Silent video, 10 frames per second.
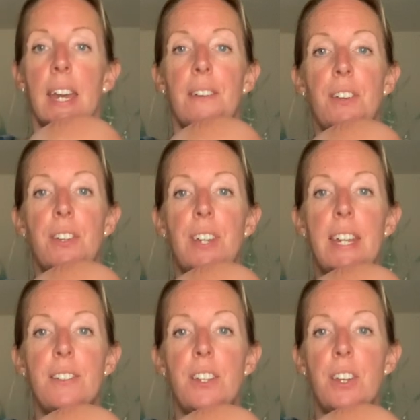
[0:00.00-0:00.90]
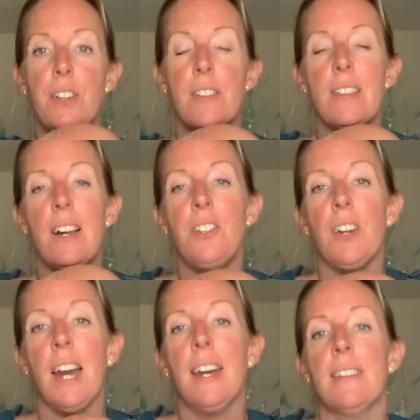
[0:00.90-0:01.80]
If you need to, you can slide
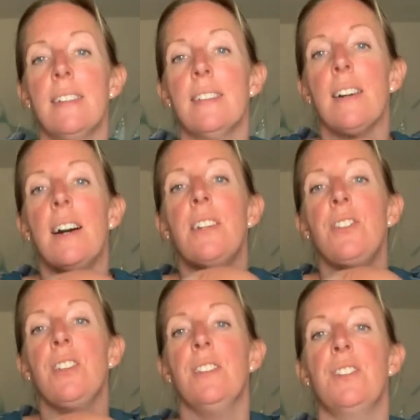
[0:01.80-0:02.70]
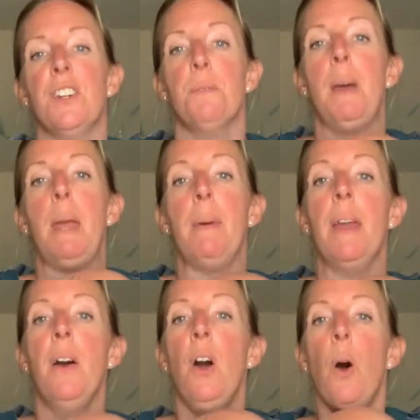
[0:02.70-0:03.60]
your hands inside and just adjust
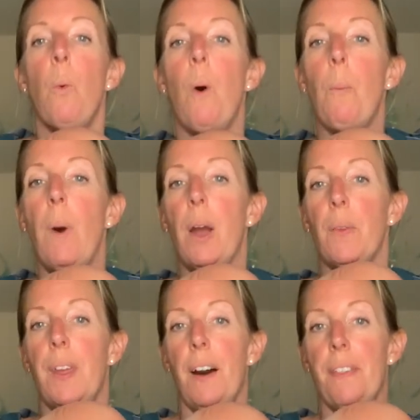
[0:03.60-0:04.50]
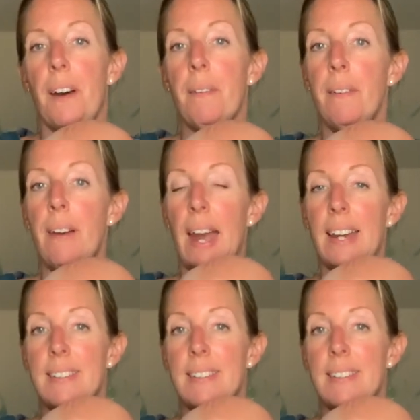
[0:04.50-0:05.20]
baby one way or the other as